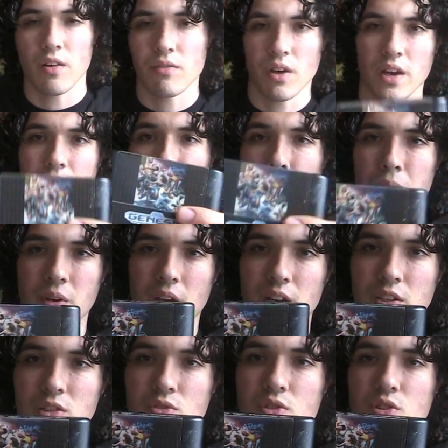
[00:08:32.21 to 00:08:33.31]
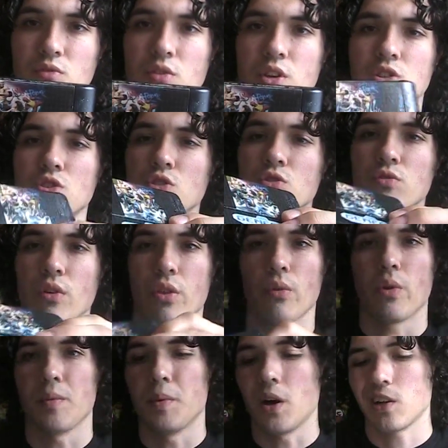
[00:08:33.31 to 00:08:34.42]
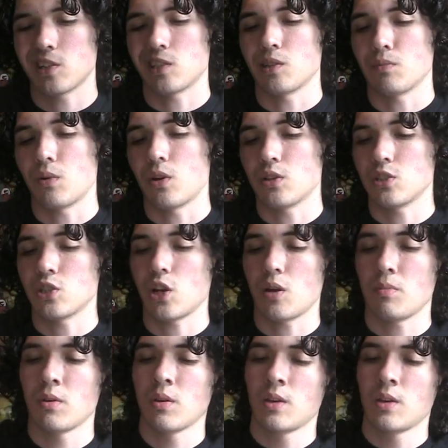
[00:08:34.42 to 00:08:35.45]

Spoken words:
I remember getting Streets of Rage 2 for $3 at the pawn shop.